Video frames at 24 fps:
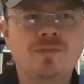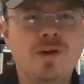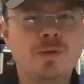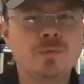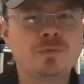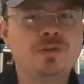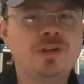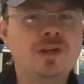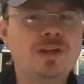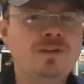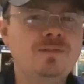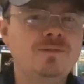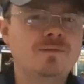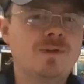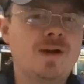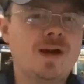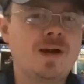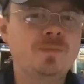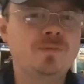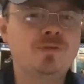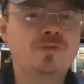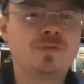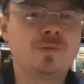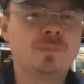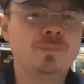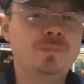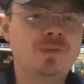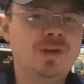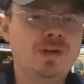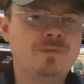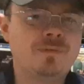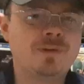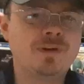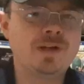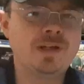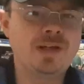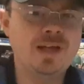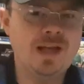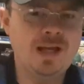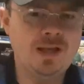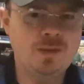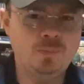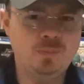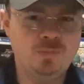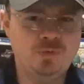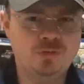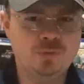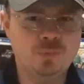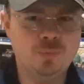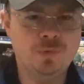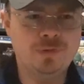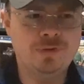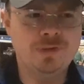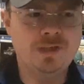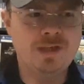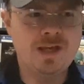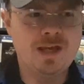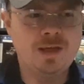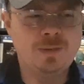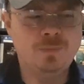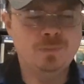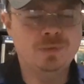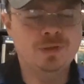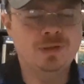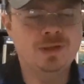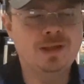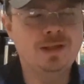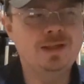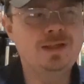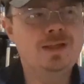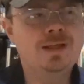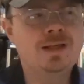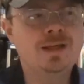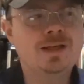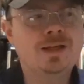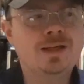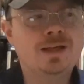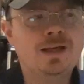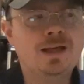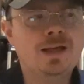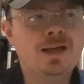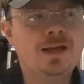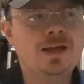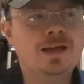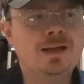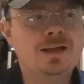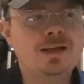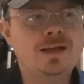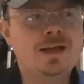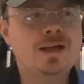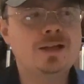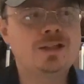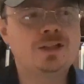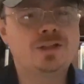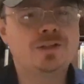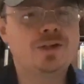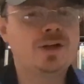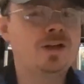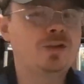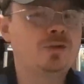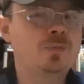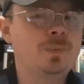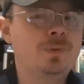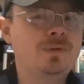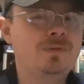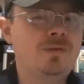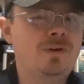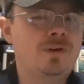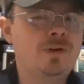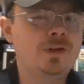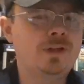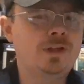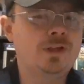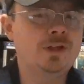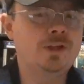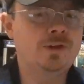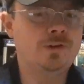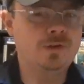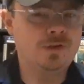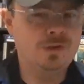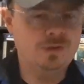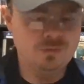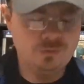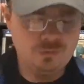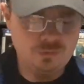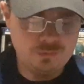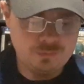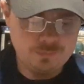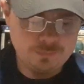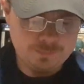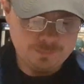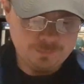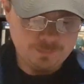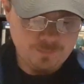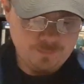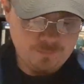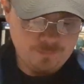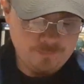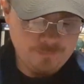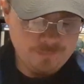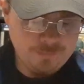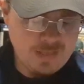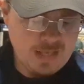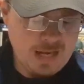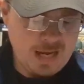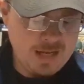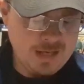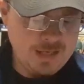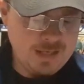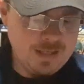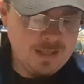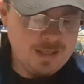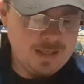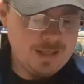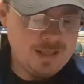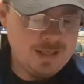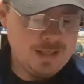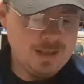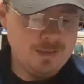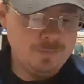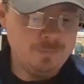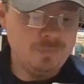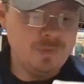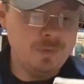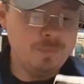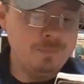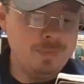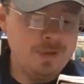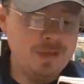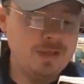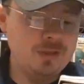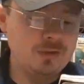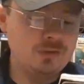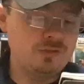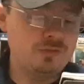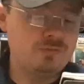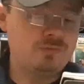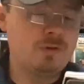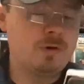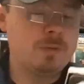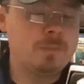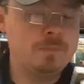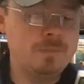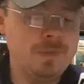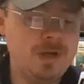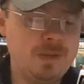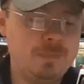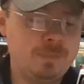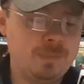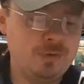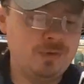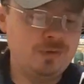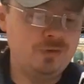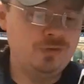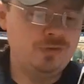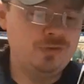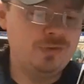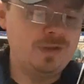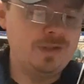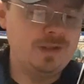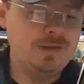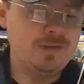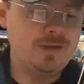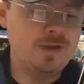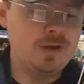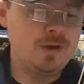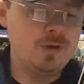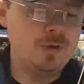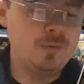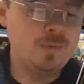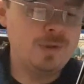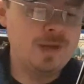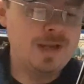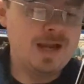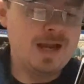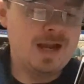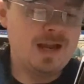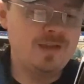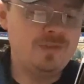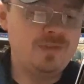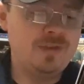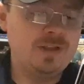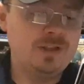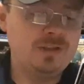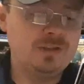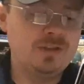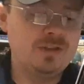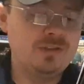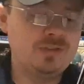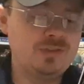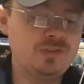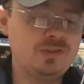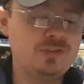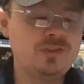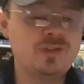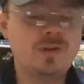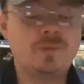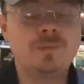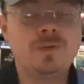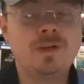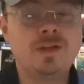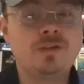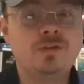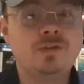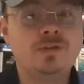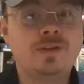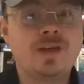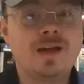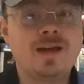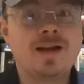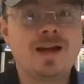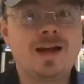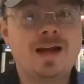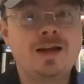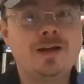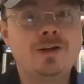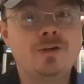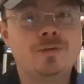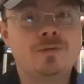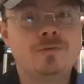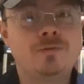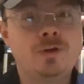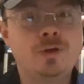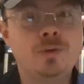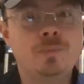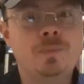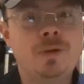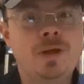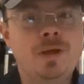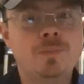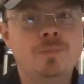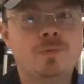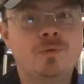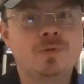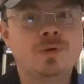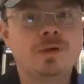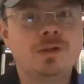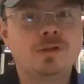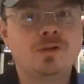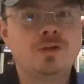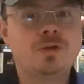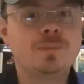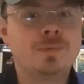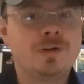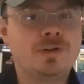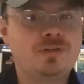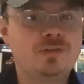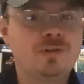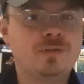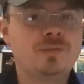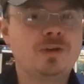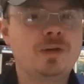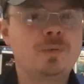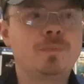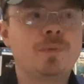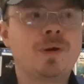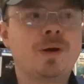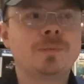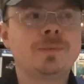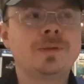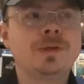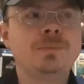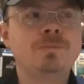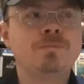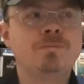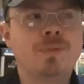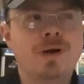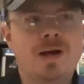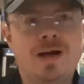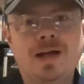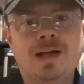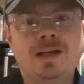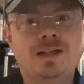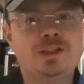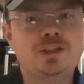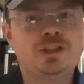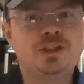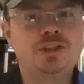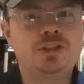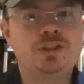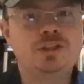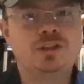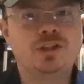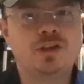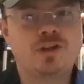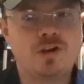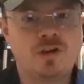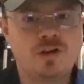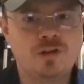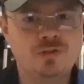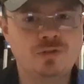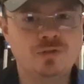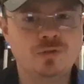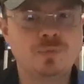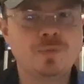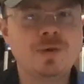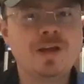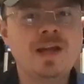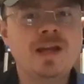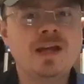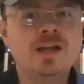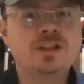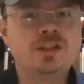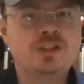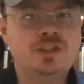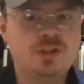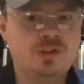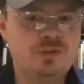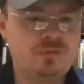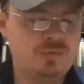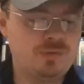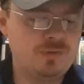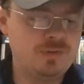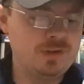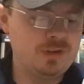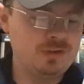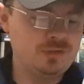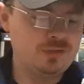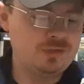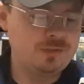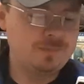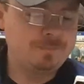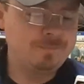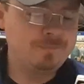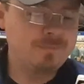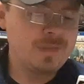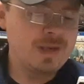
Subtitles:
I was getting vibes from different games with the gameplay, and it actually has me very curious. The biggest for me personally, though, I think this is something that I know a few people, including myself, they'd probably buy it, the console, just for this.